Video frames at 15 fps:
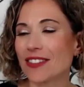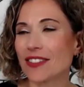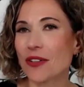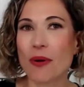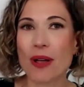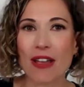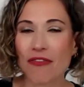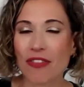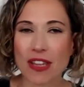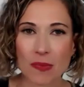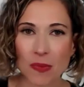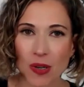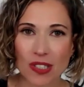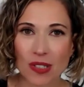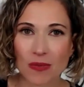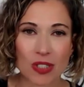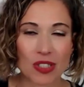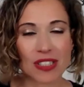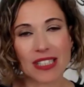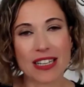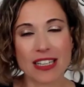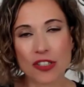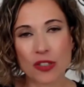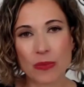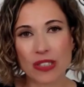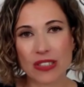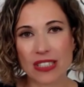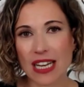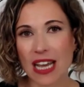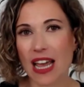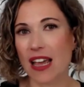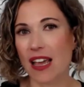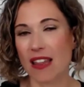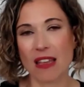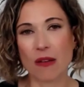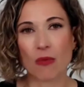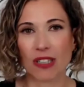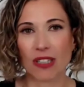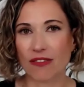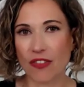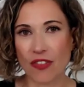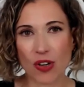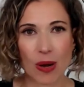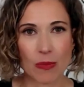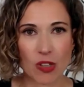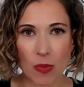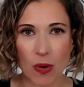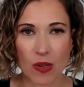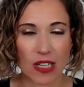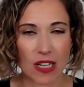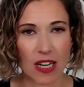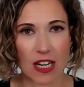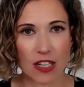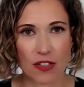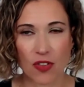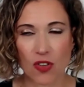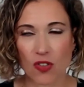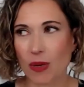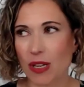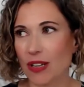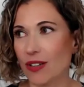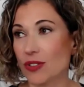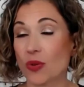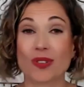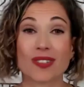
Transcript: so if this person was just eating two meals a day and they wanted 50 grams of protein at each of those meals,